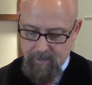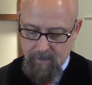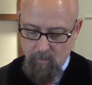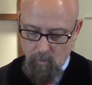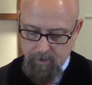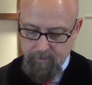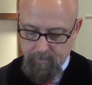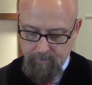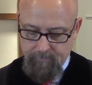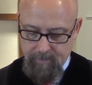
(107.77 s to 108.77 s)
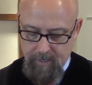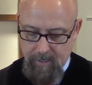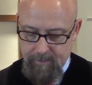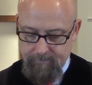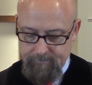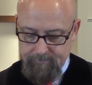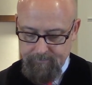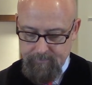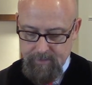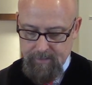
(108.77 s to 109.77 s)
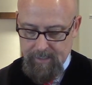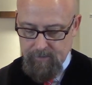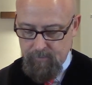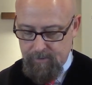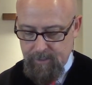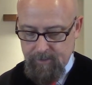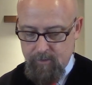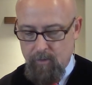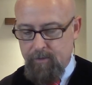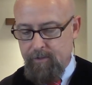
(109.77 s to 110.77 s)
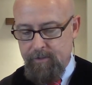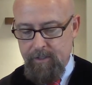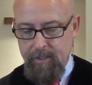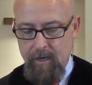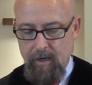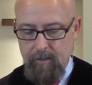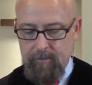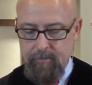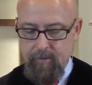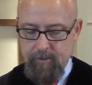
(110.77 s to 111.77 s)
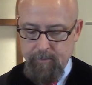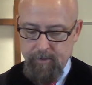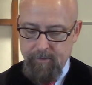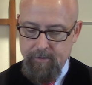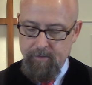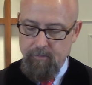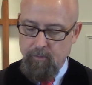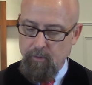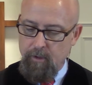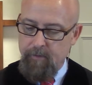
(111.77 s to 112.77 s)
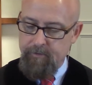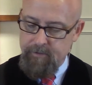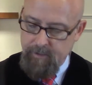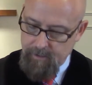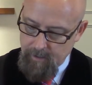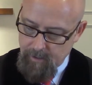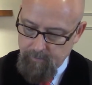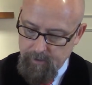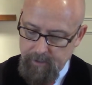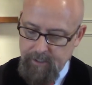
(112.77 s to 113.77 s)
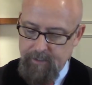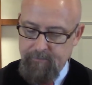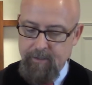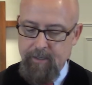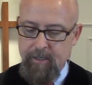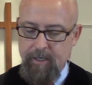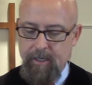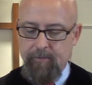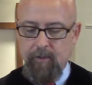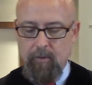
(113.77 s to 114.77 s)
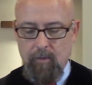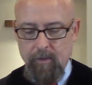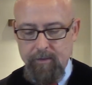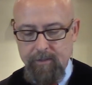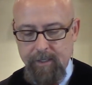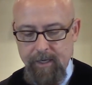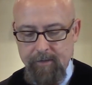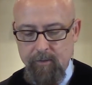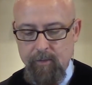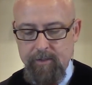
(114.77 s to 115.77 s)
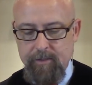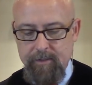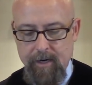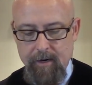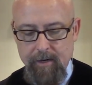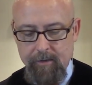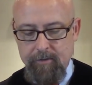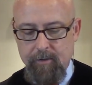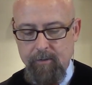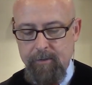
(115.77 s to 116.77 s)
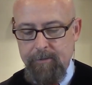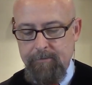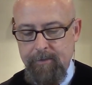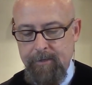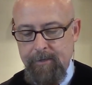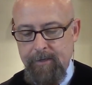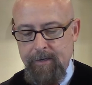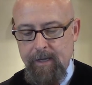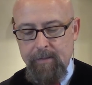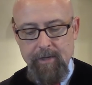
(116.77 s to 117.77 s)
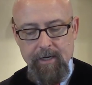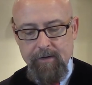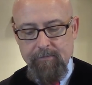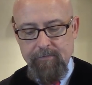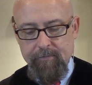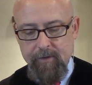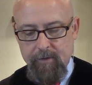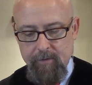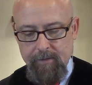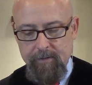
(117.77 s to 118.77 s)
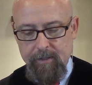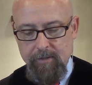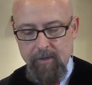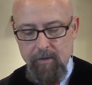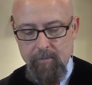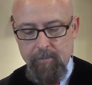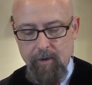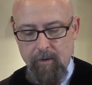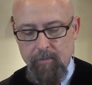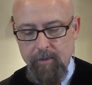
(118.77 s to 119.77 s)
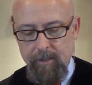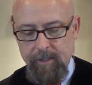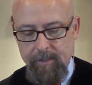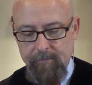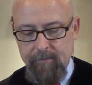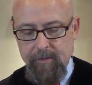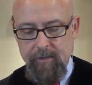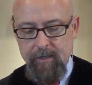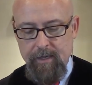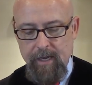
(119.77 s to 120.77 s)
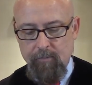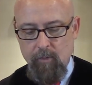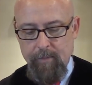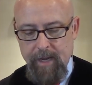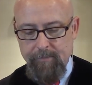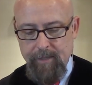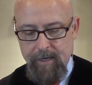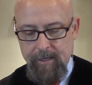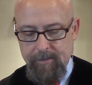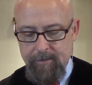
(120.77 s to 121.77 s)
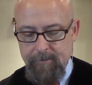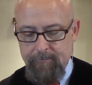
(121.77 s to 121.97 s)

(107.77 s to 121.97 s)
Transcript: a worshiper of God. His house was next door to the synagogue. Crispus, the ruler of the synagogue, believed in the Lord together with his entire household. And many of the Corinthians heard Paul, believed, and were baptized.